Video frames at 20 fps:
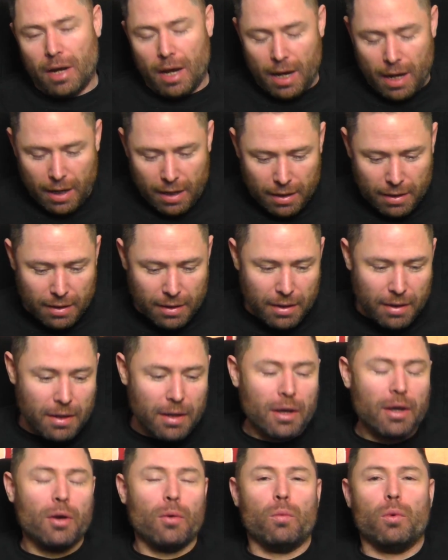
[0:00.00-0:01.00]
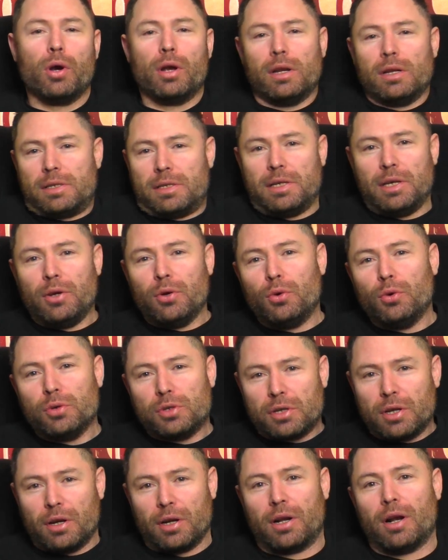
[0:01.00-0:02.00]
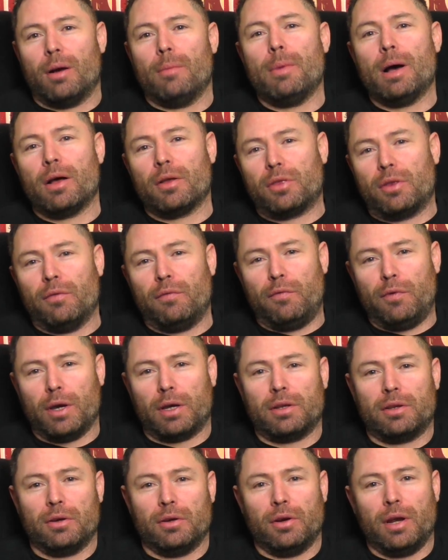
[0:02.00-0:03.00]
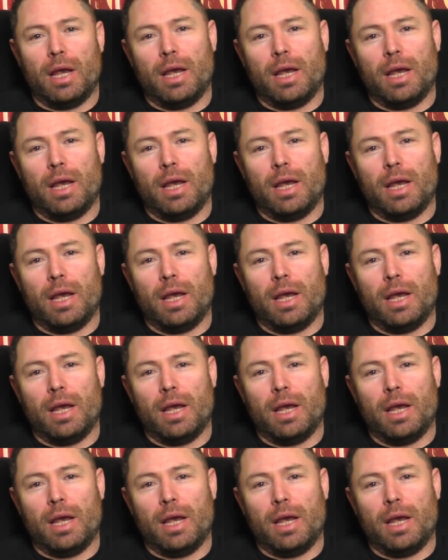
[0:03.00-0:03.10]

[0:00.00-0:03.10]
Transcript: and we're going to see who's going to come out the victor.